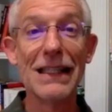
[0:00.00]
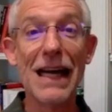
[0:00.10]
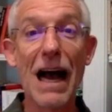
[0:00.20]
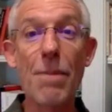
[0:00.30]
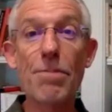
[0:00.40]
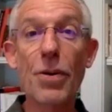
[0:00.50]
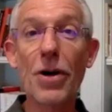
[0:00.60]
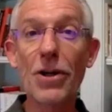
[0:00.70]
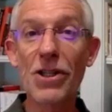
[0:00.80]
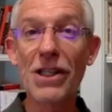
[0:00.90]
A
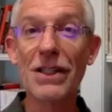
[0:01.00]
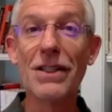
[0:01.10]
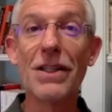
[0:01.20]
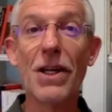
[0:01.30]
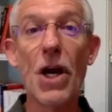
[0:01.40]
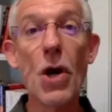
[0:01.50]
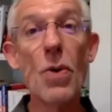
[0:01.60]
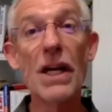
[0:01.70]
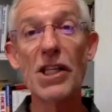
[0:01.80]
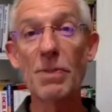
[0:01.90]
person who
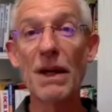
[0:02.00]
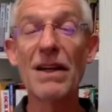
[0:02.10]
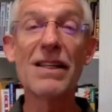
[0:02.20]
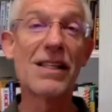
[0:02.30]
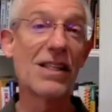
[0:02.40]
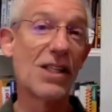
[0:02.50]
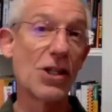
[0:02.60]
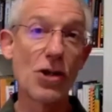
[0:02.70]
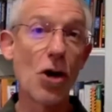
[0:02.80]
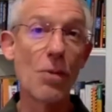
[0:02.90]
experiences
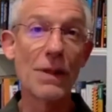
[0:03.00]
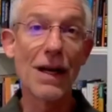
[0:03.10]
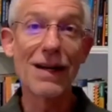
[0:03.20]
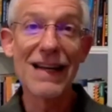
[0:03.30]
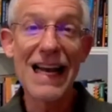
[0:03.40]
Zozobra